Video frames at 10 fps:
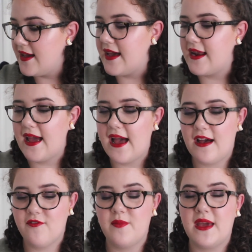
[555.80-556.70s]
and I
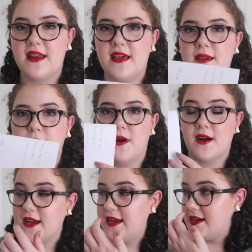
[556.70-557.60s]
have made a
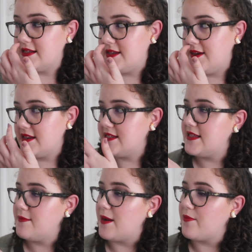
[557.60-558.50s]
mark here so you can
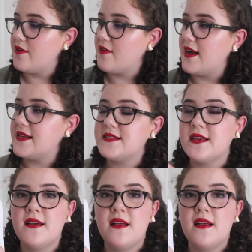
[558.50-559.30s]
see my progress.